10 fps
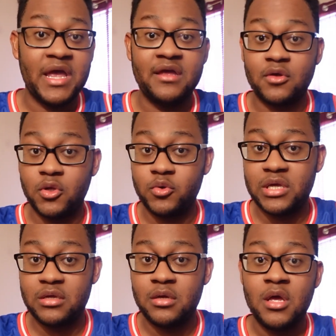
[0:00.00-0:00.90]

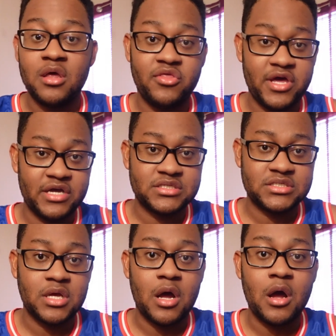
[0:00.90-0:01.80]
including
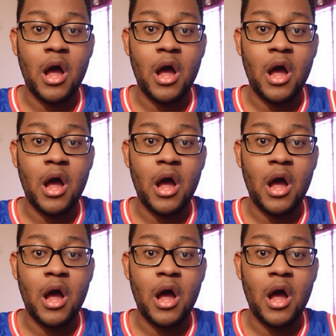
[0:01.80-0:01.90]
this